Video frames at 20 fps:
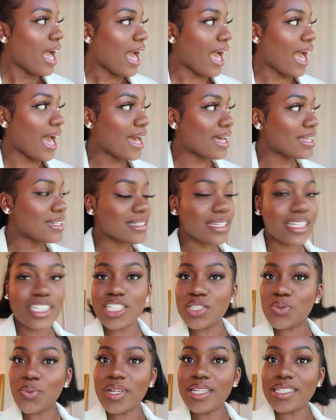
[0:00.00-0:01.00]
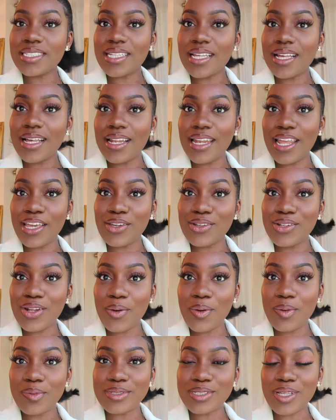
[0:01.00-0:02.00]
And I just wanted to let you
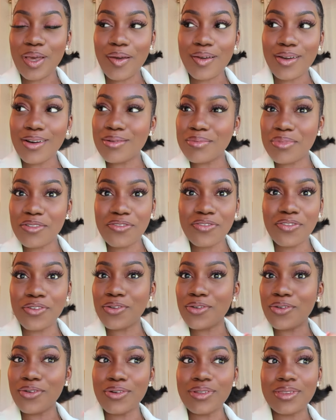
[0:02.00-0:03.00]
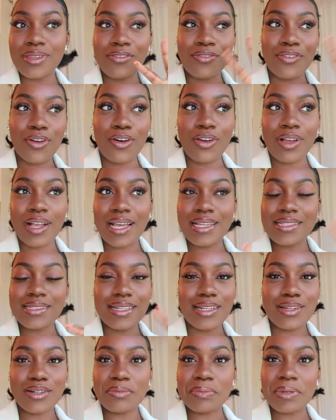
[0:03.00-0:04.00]
know what was going on before the vlog gets
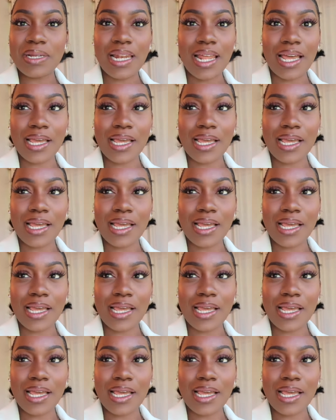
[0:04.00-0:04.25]
a little bit